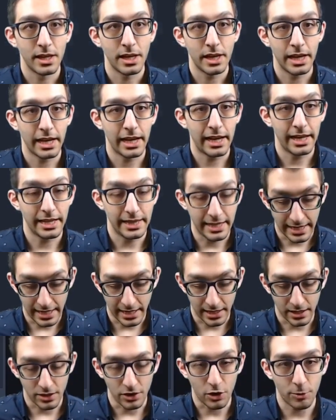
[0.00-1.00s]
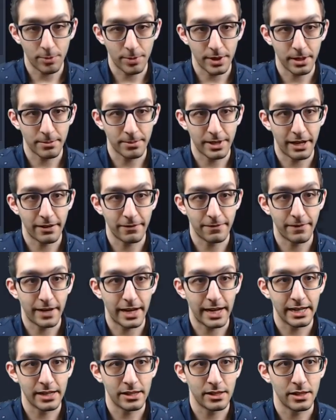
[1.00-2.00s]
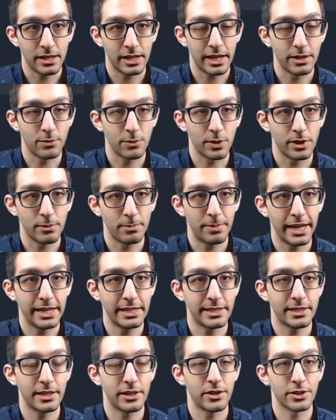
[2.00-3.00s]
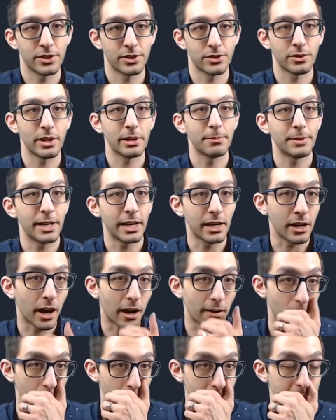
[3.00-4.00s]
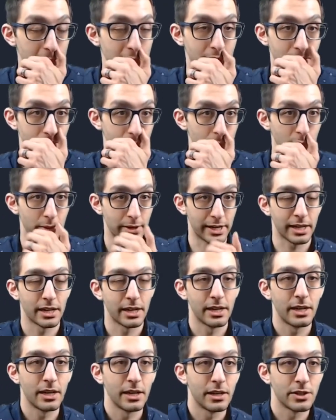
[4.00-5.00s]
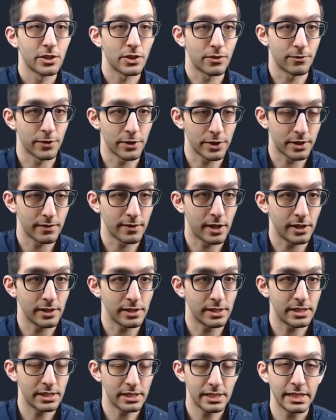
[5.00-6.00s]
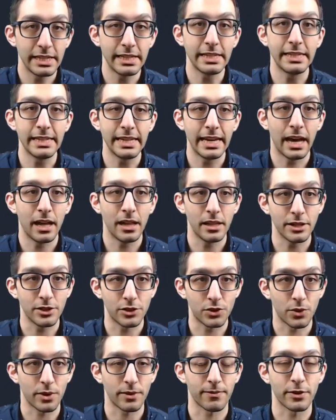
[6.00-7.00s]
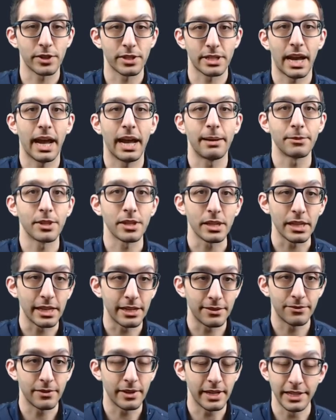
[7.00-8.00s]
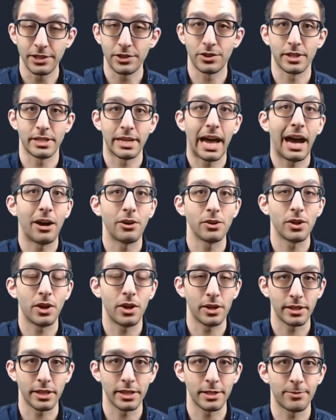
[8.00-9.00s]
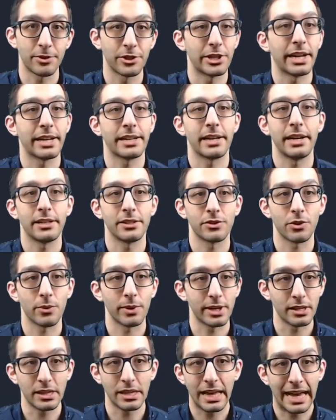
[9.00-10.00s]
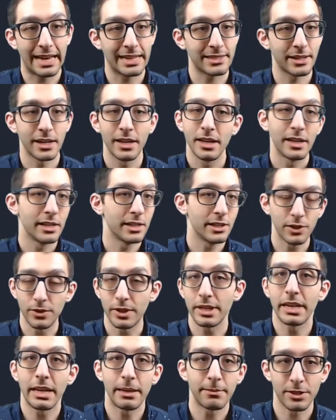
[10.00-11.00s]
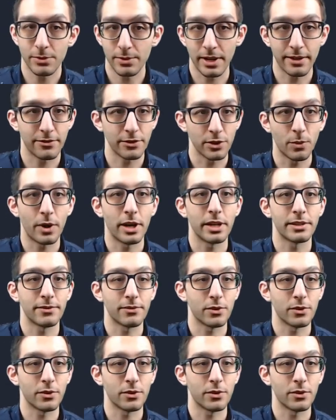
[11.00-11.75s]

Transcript: And then I'll open up that file and we'll paste in our script and cover what this is doing. So first of all, TTL is short for time to live. It's just how long this projectile is going to last. You can name this whatever you want, of